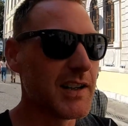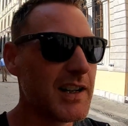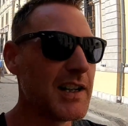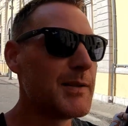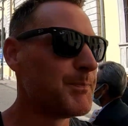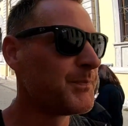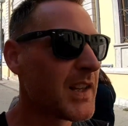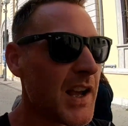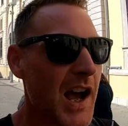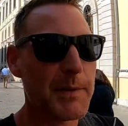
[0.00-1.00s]

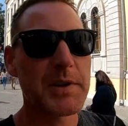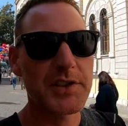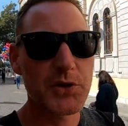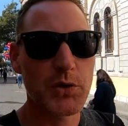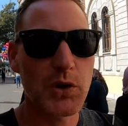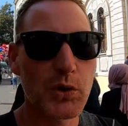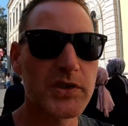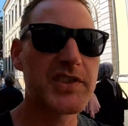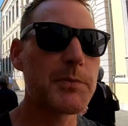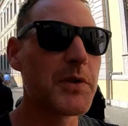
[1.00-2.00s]
I'm going to do a
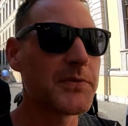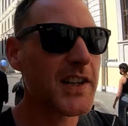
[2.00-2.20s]
whole separate